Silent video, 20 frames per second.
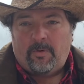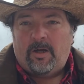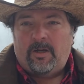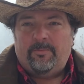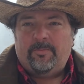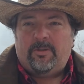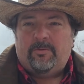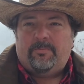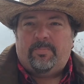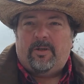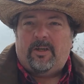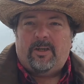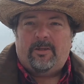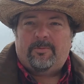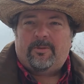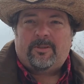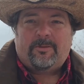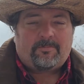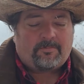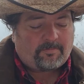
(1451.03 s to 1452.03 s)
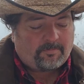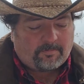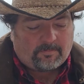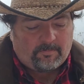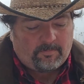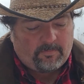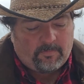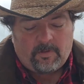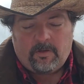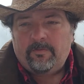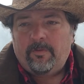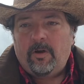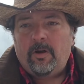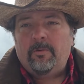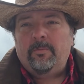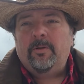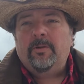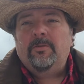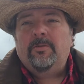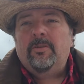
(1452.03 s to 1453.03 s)
moms and pops,
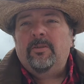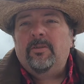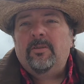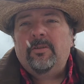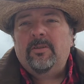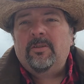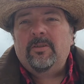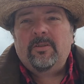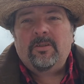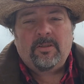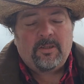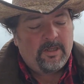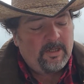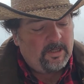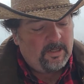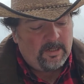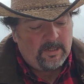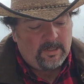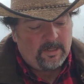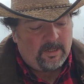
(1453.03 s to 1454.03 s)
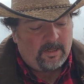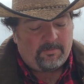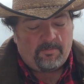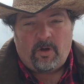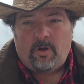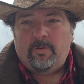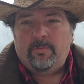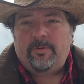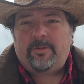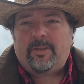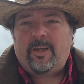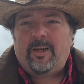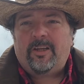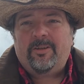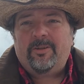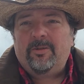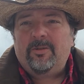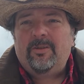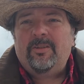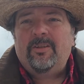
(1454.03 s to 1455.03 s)
farmers,
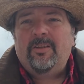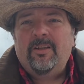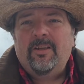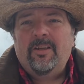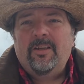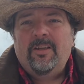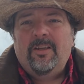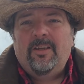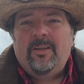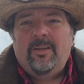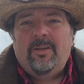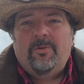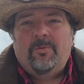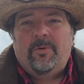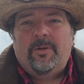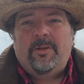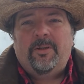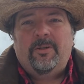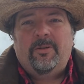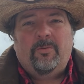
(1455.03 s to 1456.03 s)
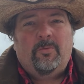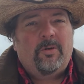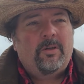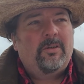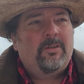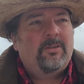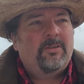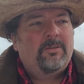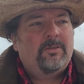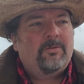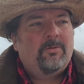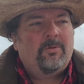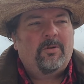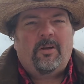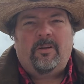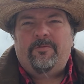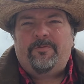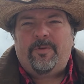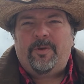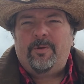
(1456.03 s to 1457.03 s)
homesteaders, we're
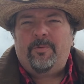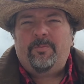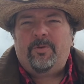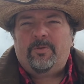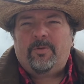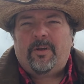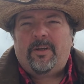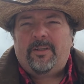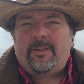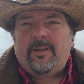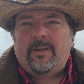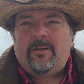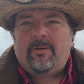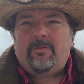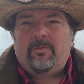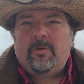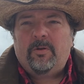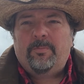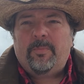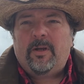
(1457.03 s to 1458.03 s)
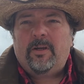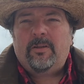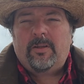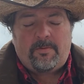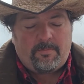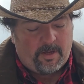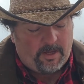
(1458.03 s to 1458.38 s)
on fumes right now. We're barely